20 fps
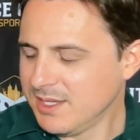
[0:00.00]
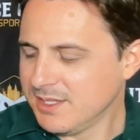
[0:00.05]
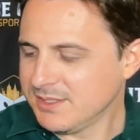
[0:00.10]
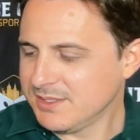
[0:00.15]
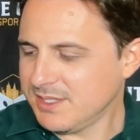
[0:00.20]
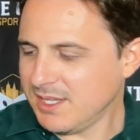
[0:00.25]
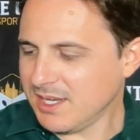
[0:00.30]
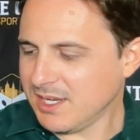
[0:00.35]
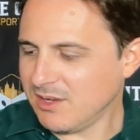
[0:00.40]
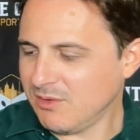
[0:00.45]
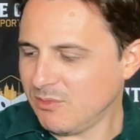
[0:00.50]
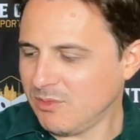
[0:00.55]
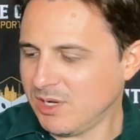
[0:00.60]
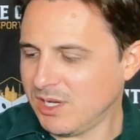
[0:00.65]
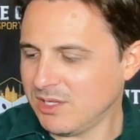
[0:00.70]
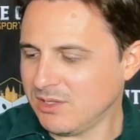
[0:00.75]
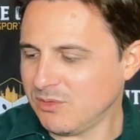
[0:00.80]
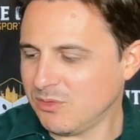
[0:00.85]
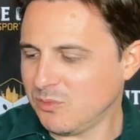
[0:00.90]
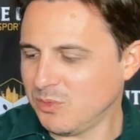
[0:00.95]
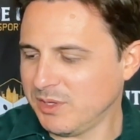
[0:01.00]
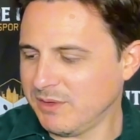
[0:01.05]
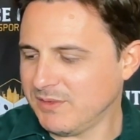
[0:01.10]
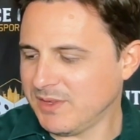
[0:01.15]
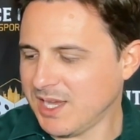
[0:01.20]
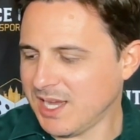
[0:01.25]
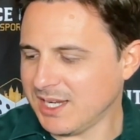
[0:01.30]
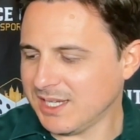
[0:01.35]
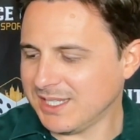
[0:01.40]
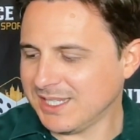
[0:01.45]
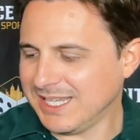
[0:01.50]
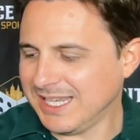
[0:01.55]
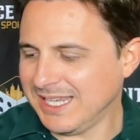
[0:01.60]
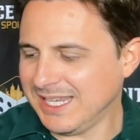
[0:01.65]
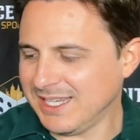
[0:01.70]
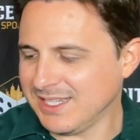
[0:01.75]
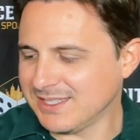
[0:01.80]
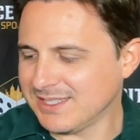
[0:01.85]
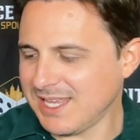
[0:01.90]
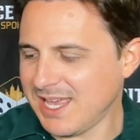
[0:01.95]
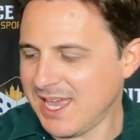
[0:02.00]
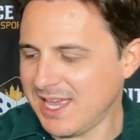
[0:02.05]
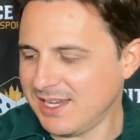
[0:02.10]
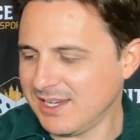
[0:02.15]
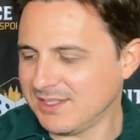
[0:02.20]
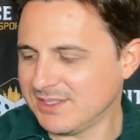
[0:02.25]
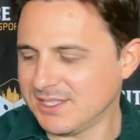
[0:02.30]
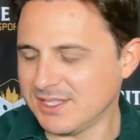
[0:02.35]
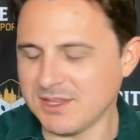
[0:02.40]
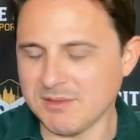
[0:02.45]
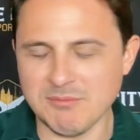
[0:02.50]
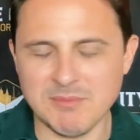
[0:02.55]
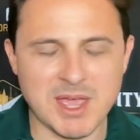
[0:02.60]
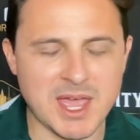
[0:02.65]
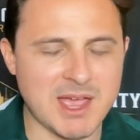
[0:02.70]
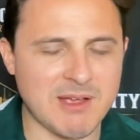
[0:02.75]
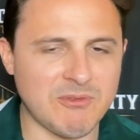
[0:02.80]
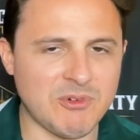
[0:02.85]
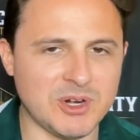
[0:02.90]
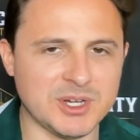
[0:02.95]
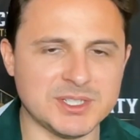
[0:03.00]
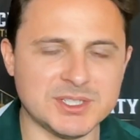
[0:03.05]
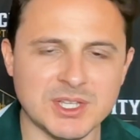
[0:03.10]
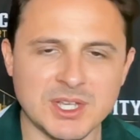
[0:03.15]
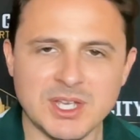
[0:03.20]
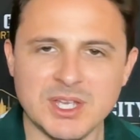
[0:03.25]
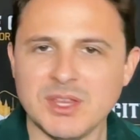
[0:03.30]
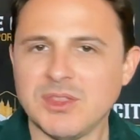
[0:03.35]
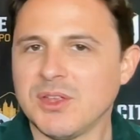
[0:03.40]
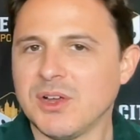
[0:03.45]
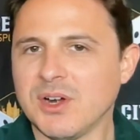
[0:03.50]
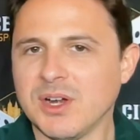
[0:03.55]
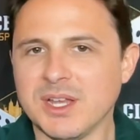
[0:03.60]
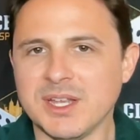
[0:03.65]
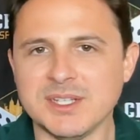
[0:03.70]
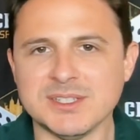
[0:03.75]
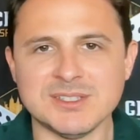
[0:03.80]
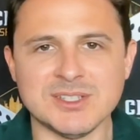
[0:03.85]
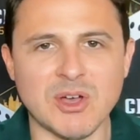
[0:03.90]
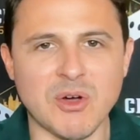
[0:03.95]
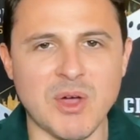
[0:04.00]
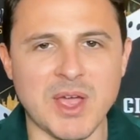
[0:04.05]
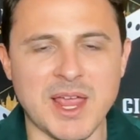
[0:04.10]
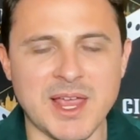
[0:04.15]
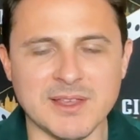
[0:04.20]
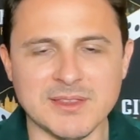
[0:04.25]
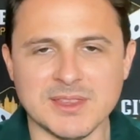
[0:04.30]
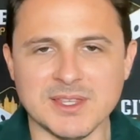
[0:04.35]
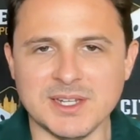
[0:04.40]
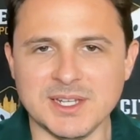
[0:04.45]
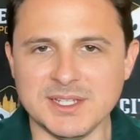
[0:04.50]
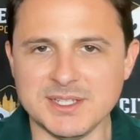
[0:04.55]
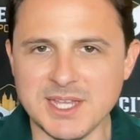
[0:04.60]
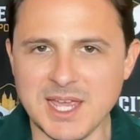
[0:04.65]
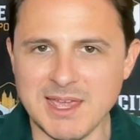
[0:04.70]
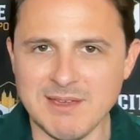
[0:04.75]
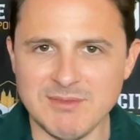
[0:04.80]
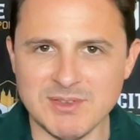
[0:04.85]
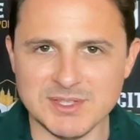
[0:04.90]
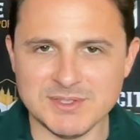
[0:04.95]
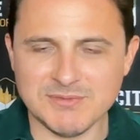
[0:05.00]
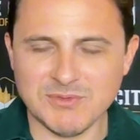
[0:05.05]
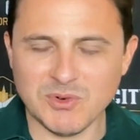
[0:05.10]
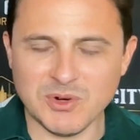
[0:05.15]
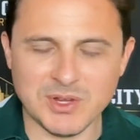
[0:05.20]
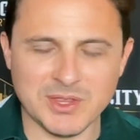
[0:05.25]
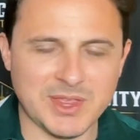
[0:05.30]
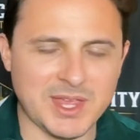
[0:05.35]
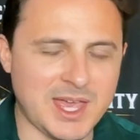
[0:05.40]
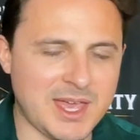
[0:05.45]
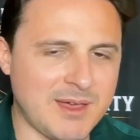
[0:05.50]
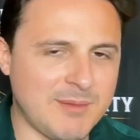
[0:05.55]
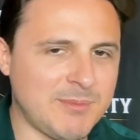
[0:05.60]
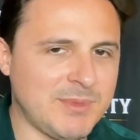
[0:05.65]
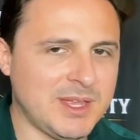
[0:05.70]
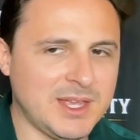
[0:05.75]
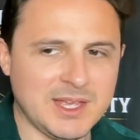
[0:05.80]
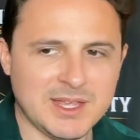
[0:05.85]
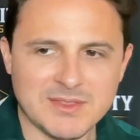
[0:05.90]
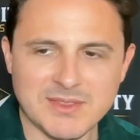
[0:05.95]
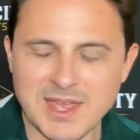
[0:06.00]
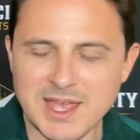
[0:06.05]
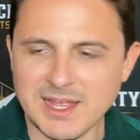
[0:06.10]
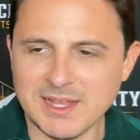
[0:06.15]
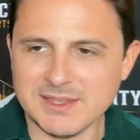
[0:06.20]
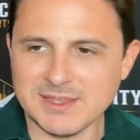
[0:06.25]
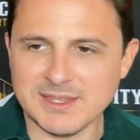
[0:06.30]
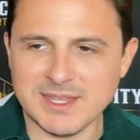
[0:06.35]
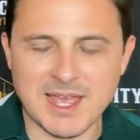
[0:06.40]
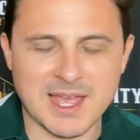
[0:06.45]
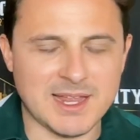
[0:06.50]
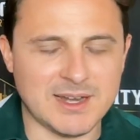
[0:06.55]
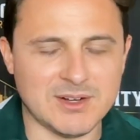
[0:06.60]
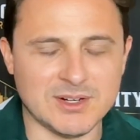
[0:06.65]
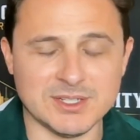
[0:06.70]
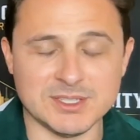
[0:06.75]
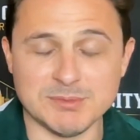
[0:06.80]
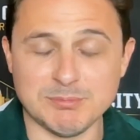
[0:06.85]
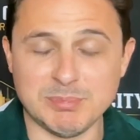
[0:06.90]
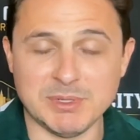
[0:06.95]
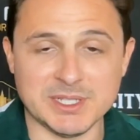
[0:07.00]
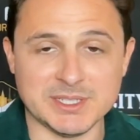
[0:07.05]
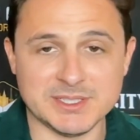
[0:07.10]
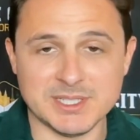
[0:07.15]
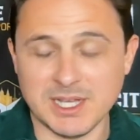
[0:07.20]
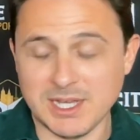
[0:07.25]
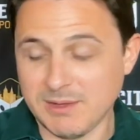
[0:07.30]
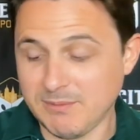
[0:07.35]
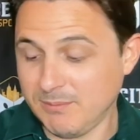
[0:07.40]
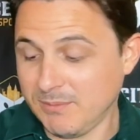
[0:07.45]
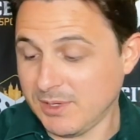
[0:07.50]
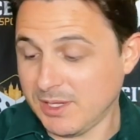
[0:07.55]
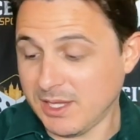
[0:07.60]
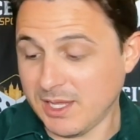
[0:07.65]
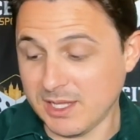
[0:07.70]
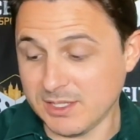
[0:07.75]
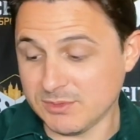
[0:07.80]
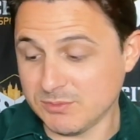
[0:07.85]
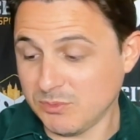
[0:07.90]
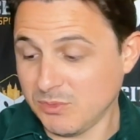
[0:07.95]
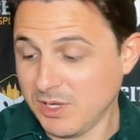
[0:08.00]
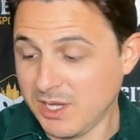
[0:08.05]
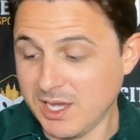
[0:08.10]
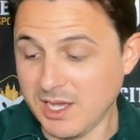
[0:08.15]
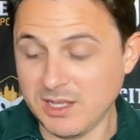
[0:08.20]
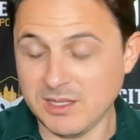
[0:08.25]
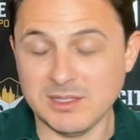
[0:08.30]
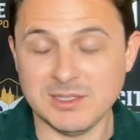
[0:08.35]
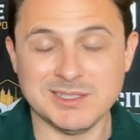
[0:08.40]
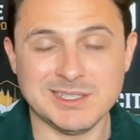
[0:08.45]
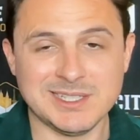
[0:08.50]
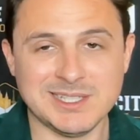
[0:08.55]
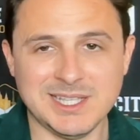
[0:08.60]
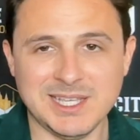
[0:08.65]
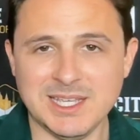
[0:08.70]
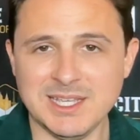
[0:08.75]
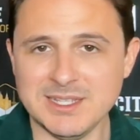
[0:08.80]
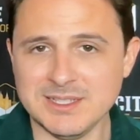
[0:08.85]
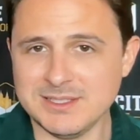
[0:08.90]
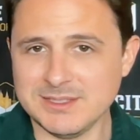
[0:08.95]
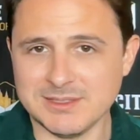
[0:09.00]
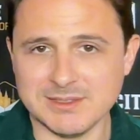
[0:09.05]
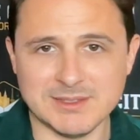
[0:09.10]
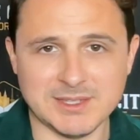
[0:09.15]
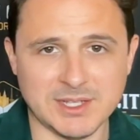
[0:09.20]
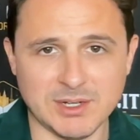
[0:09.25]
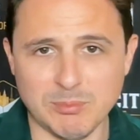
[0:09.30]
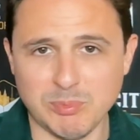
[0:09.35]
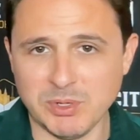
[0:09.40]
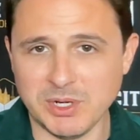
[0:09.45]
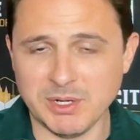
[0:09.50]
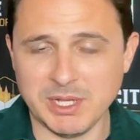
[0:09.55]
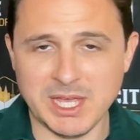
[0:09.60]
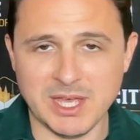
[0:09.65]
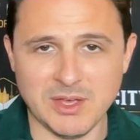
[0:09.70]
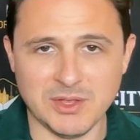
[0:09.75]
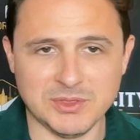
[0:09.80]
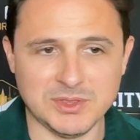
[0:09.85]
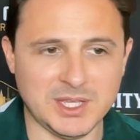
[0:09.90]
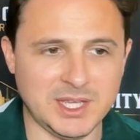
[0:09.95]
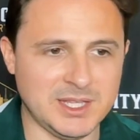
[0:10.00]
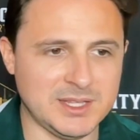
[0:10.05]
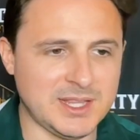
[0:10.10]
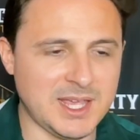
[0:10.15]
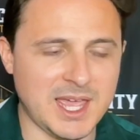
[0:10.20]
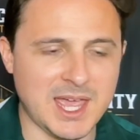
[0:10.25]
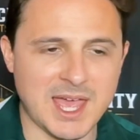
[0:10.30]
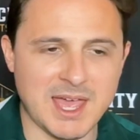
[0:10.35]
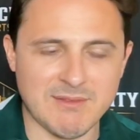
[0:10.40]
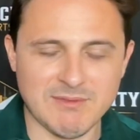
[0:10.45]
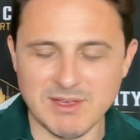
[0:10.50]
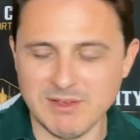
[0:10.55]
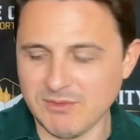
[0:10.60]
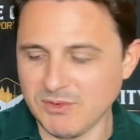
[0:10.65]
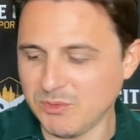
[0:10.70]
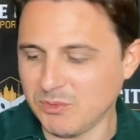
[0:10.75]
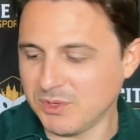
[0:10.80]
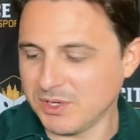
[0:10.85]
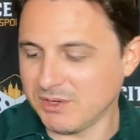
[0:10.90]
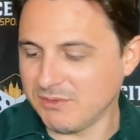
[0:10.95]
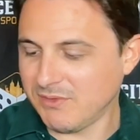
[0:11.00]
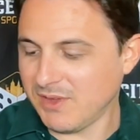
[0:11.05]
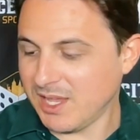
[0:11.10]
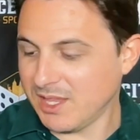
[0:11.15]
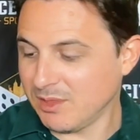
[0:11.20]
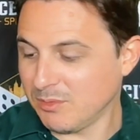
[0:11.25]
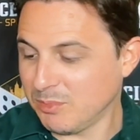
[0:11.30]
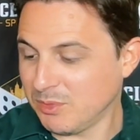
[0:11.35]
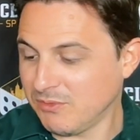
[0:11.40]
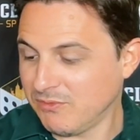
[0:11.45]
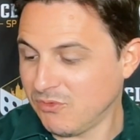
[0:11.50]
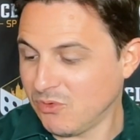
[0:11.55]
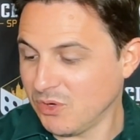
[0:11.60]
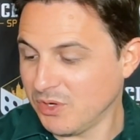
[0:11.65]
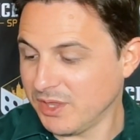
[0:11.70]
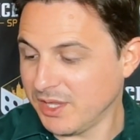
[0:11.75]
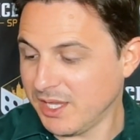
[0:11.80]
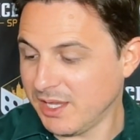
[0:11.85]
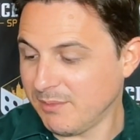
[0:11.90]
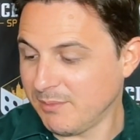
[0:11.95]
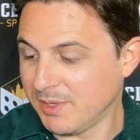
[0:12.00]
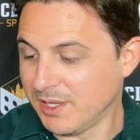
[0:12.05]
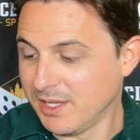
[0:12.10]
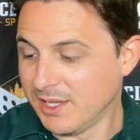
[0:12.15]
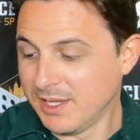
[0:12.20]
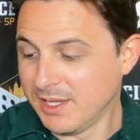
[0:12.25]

Second one, we've got Kings headed to the Mavericks. There is no Anthony Davis for them. That hurts big time as well. Kings, they're pretty healthy. They have everyone available for them.